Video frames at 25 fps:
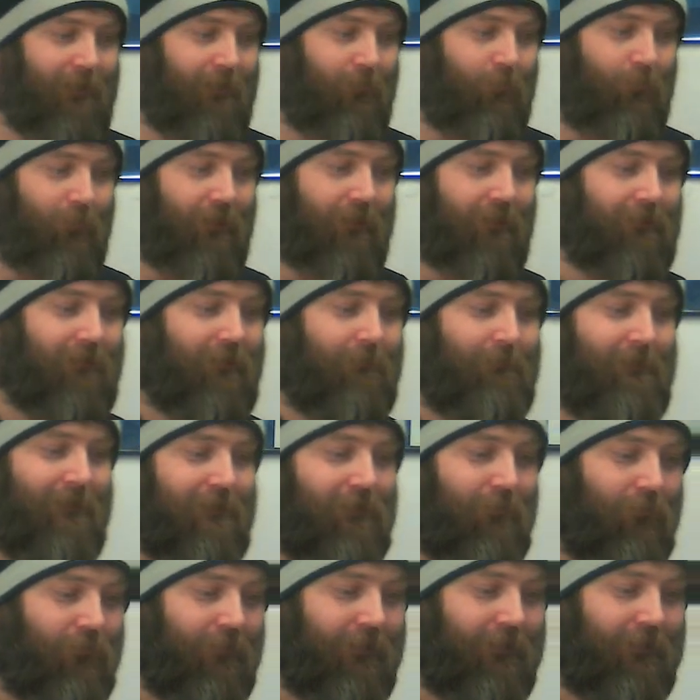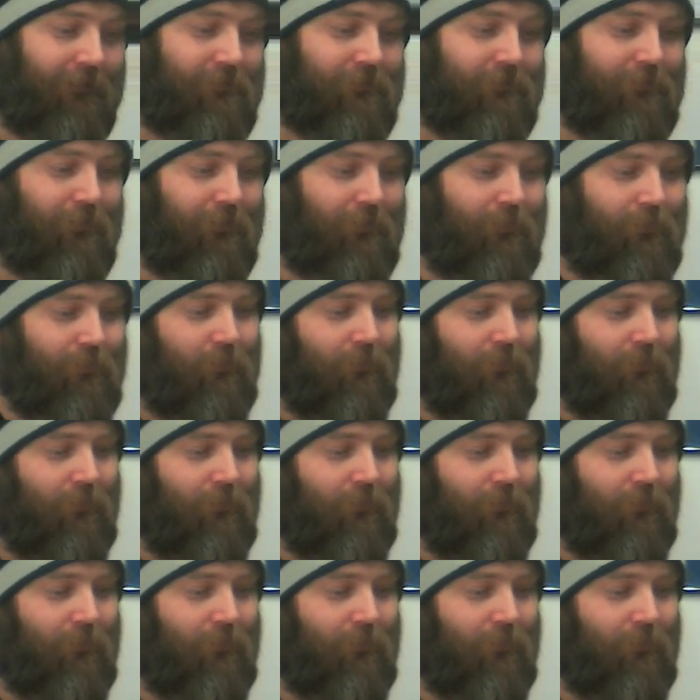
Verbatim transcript: We are going to be going to